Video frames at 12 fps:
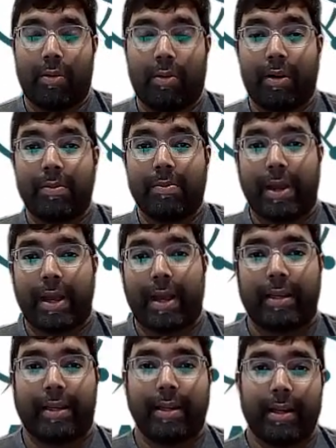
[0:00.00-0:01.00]
Welcome
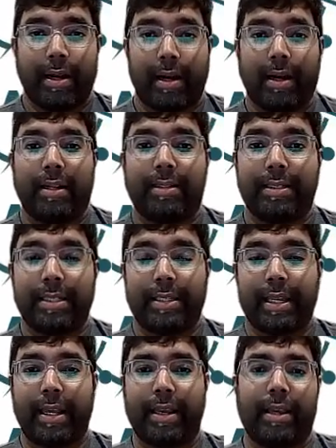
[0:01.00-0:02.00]
back.
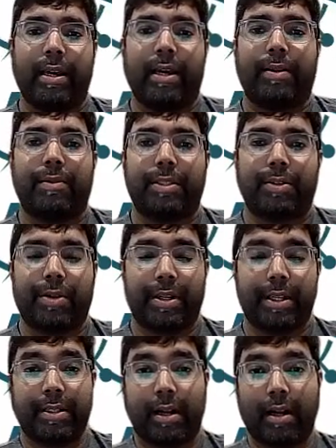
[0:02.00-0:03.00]
Today, I was going
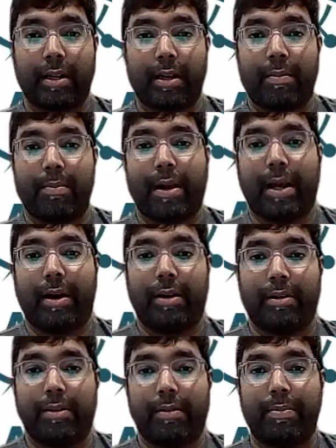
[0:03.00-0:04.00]
to talk
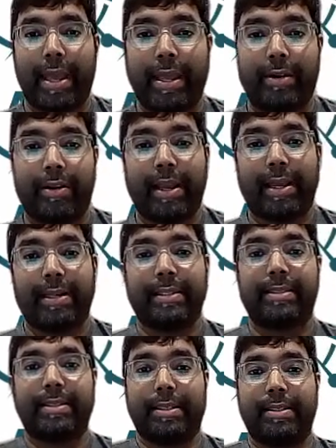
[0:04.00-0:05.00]
about pancreatic
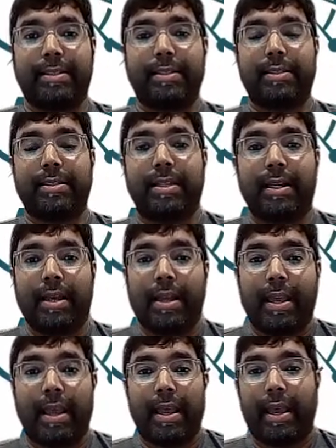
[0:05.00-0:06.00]
cysts
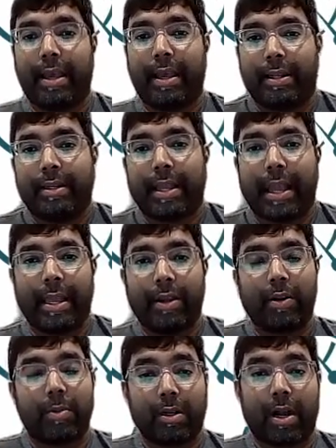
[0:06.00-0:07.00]
and a
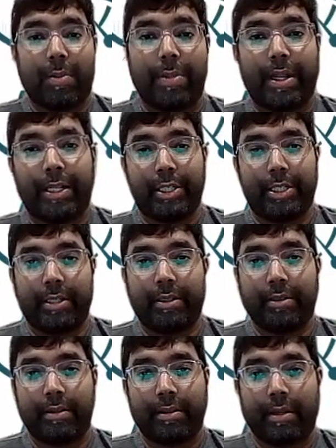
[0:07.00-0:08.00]
herbal
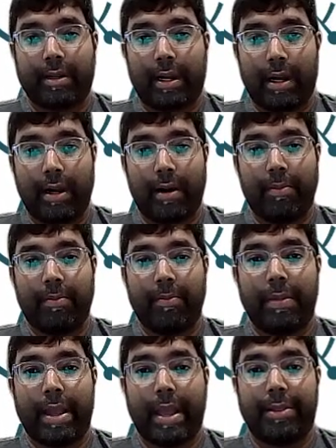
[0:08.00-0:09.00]
combination. And
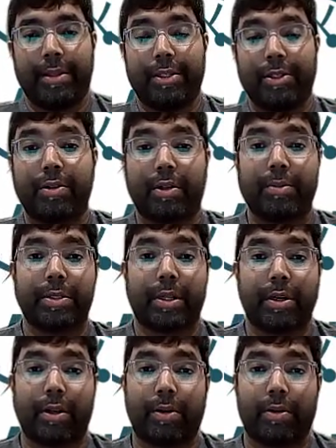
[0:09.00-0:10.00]
the two herbs
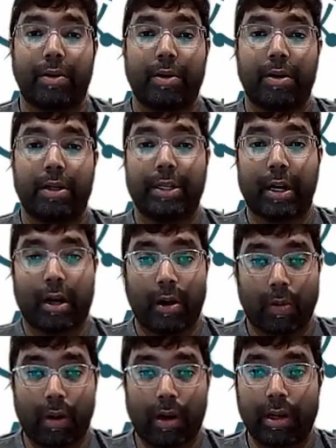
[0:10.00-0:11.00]
are Da
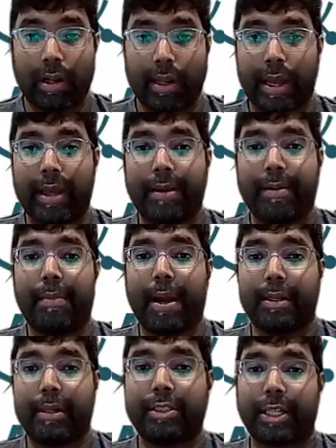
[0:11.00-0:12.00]
Huang and
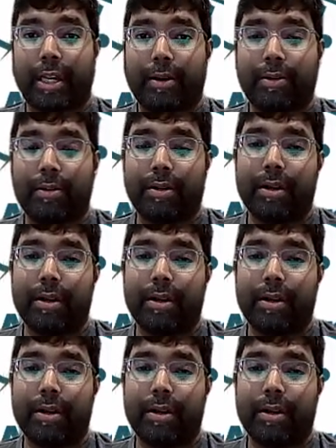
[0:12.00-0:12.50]
Mang Xiao.